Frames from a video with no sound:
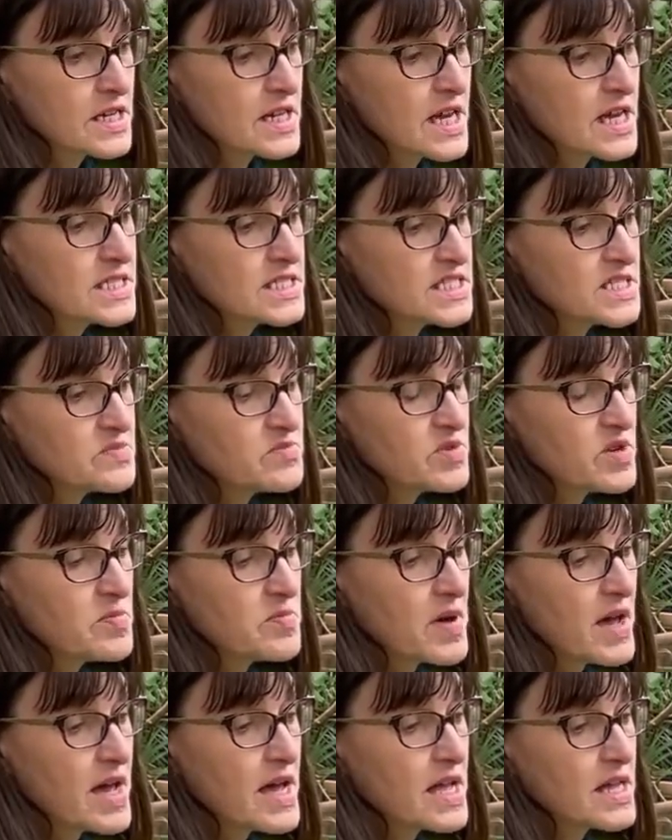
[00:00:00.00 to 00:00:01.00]
Canterbury
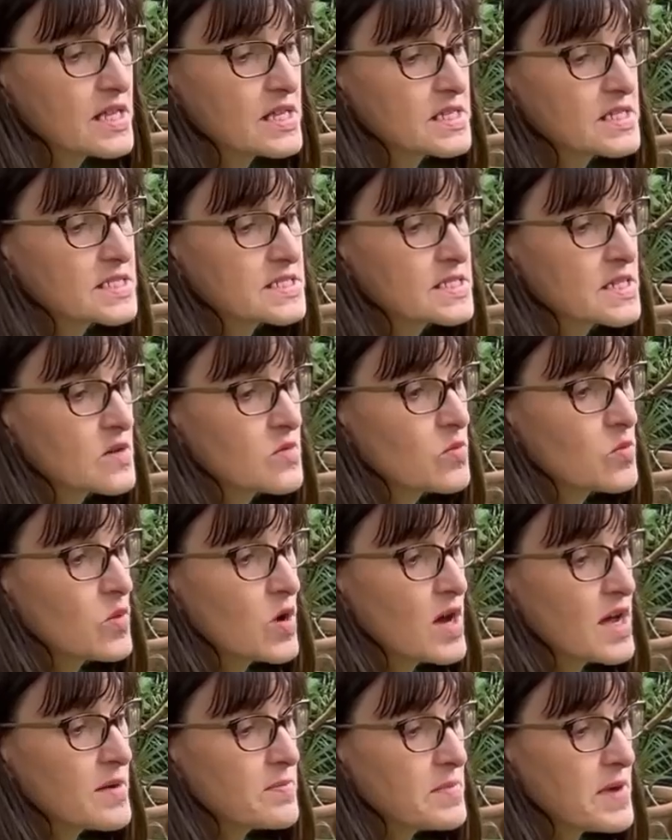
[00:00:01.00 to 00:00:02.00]
bells and white